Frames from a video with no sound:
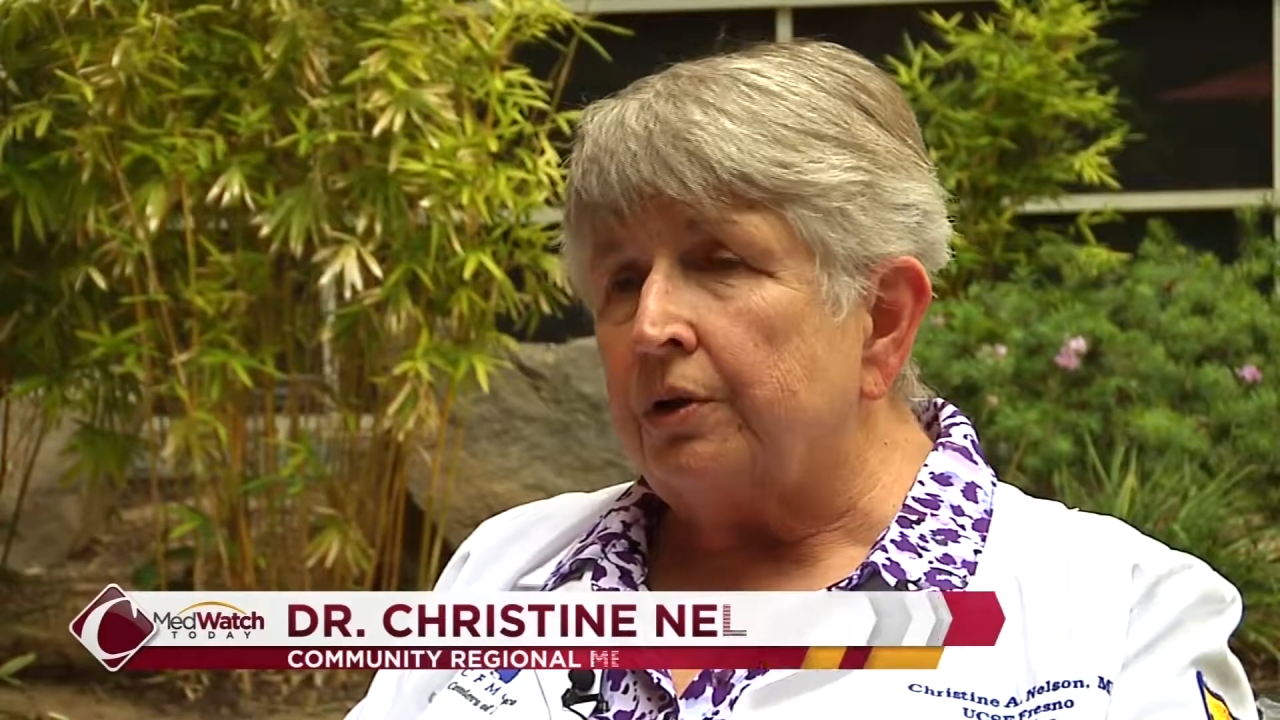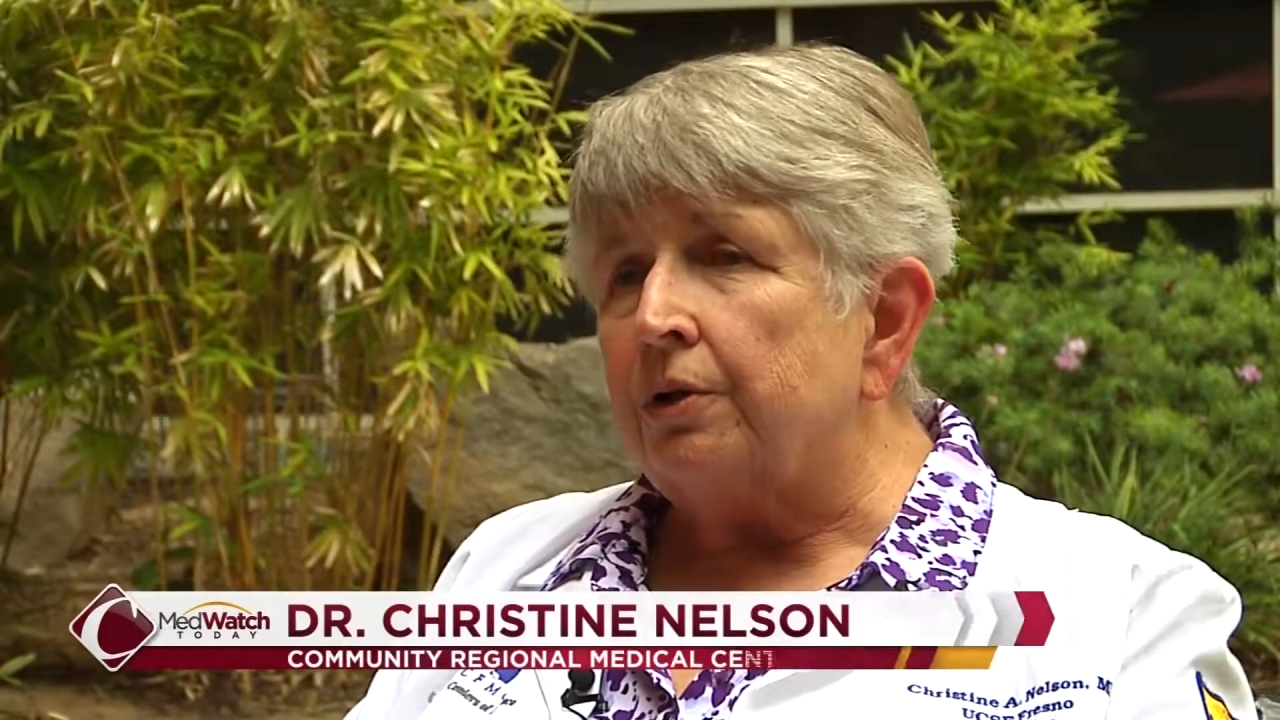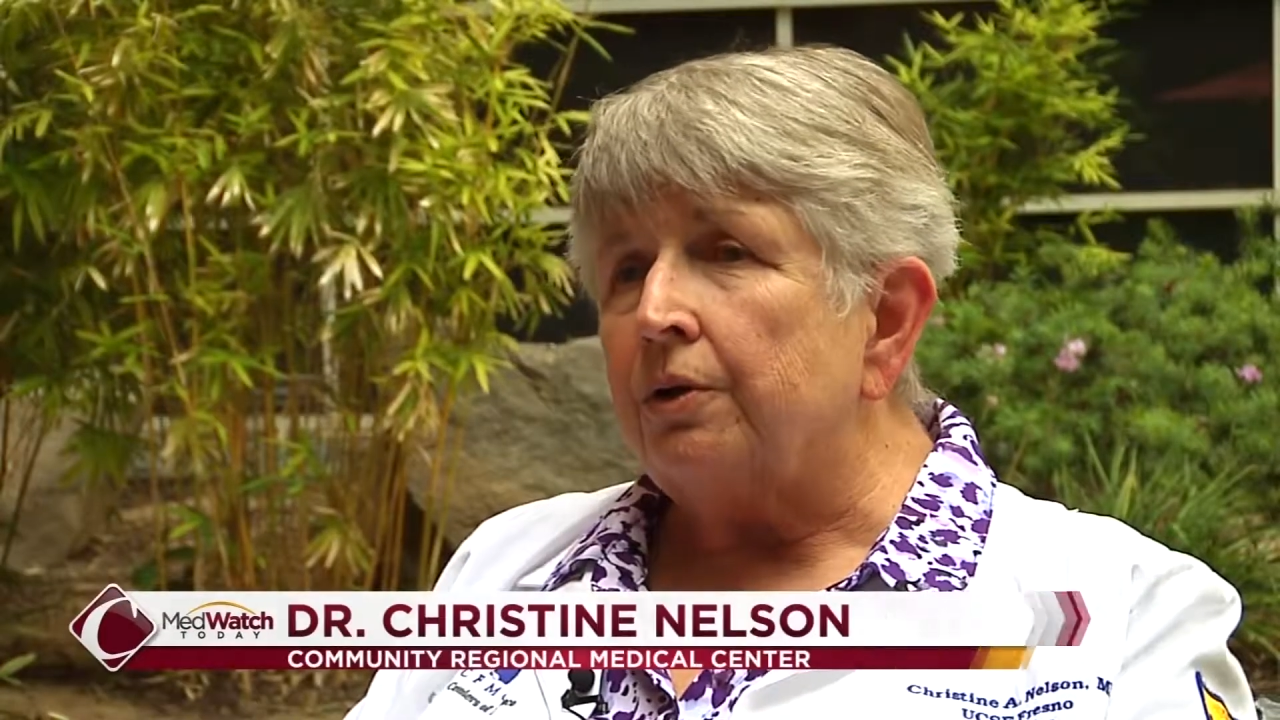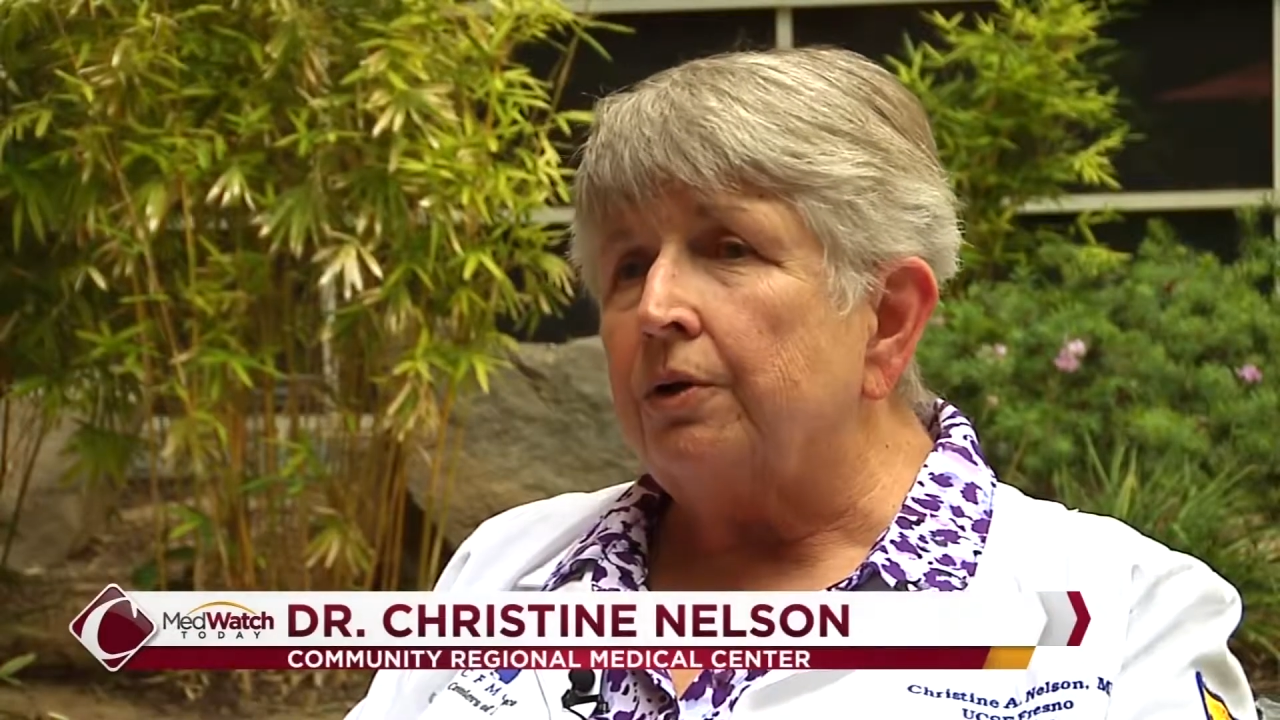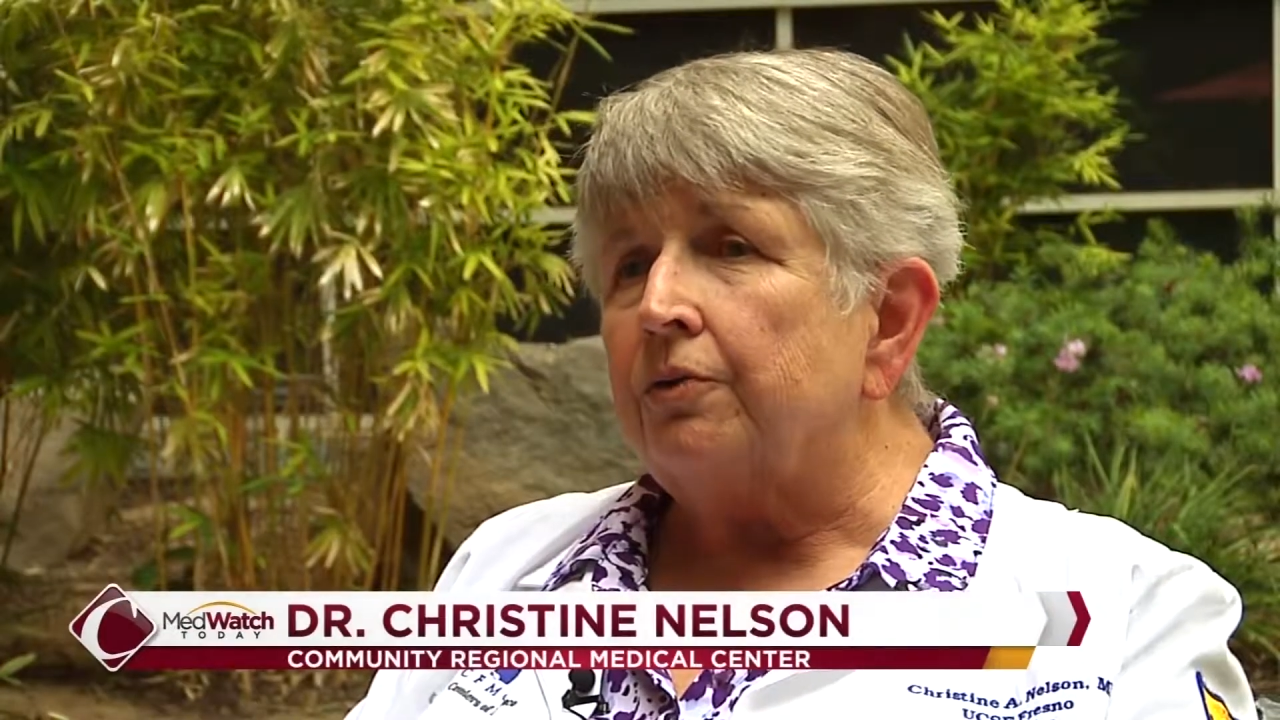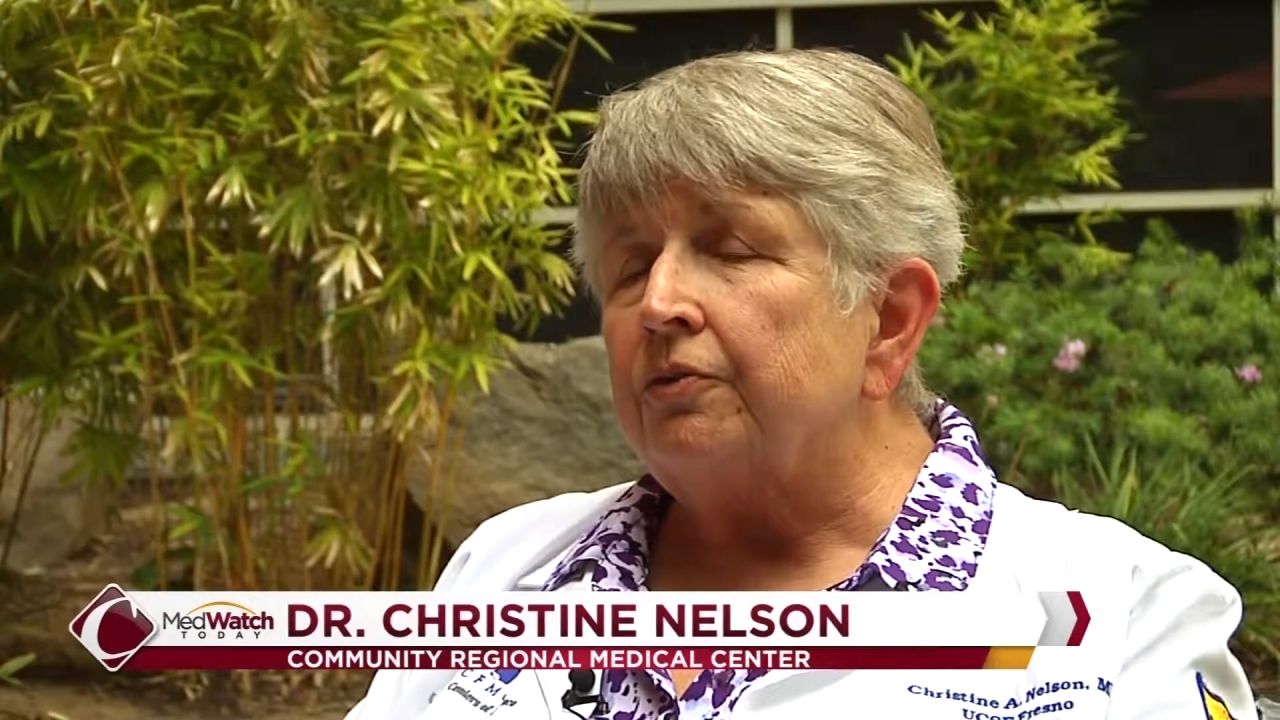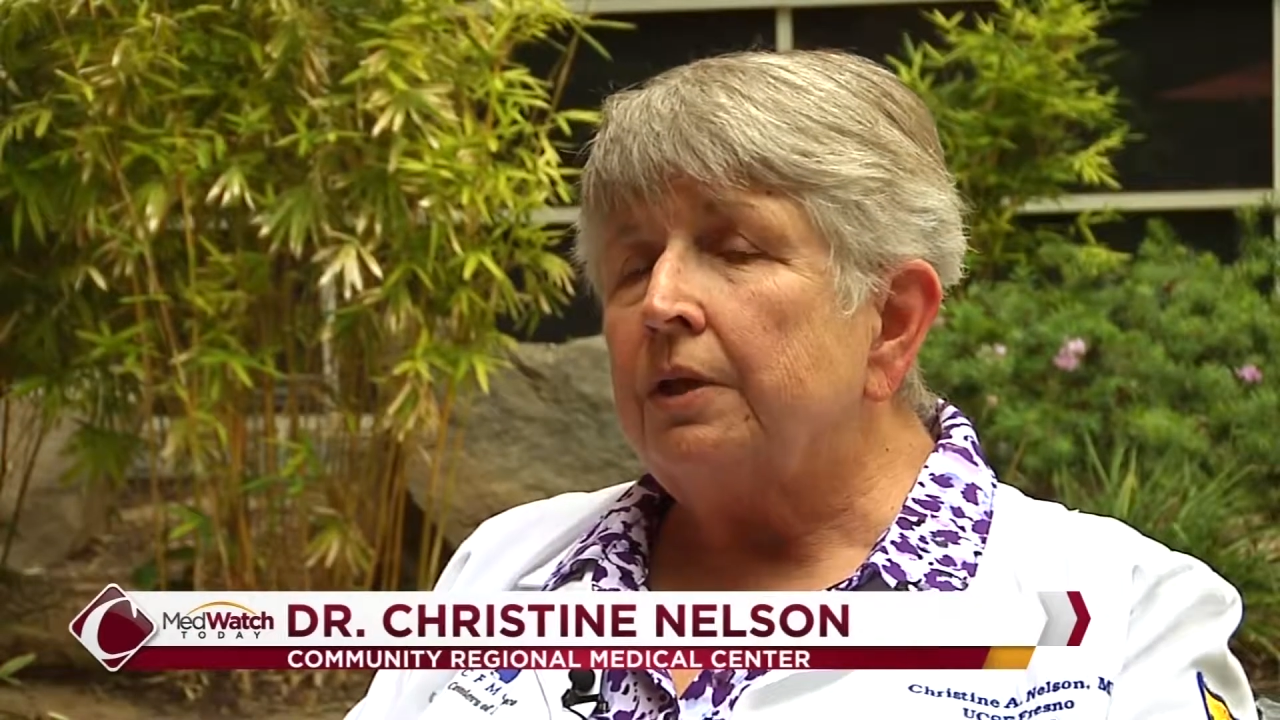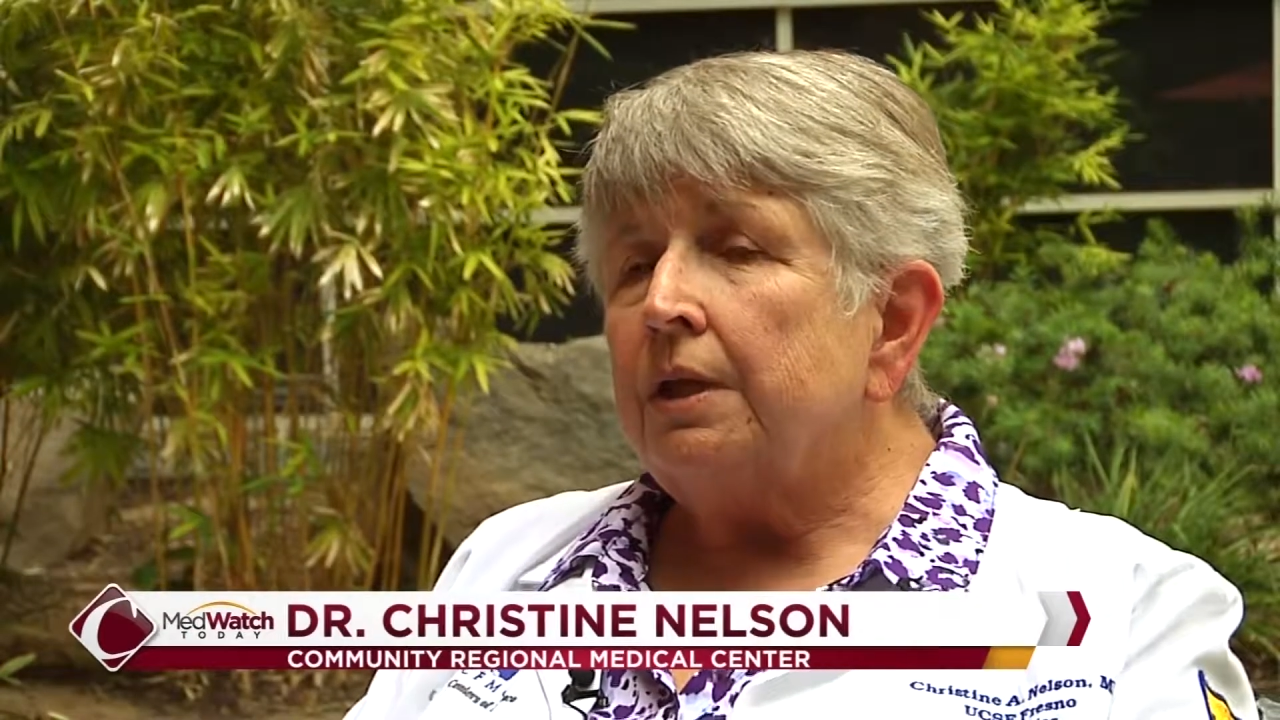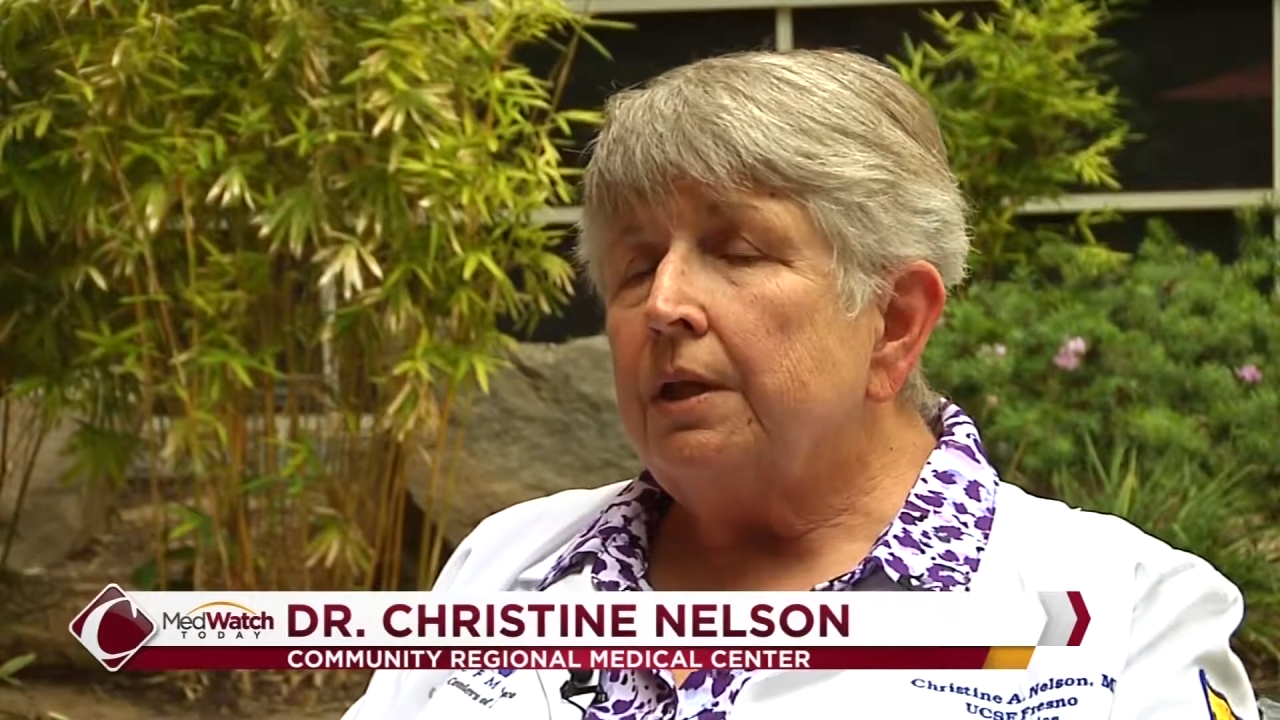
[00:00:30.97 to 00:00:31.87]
occurs